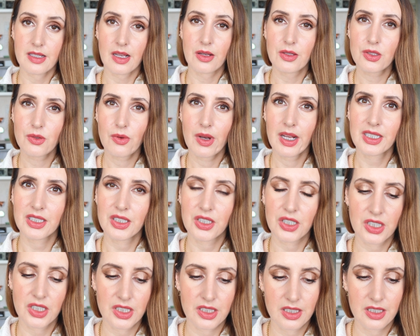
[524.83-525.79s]
Sounds quite
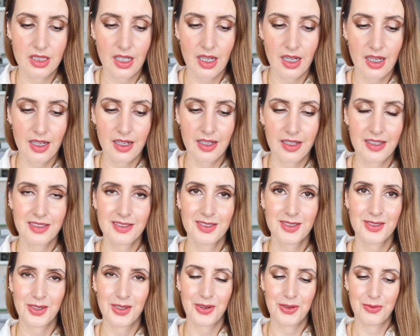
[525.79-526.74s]
good,
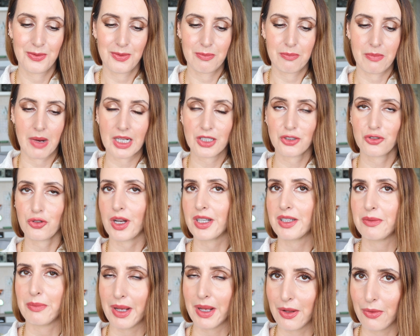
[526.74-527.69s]
so might
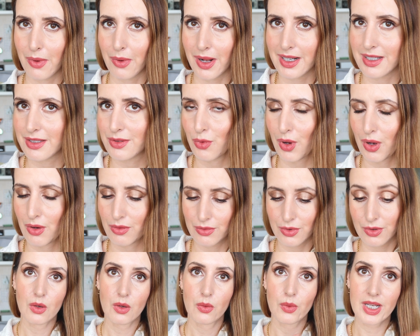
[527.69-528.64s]
try the male one as well.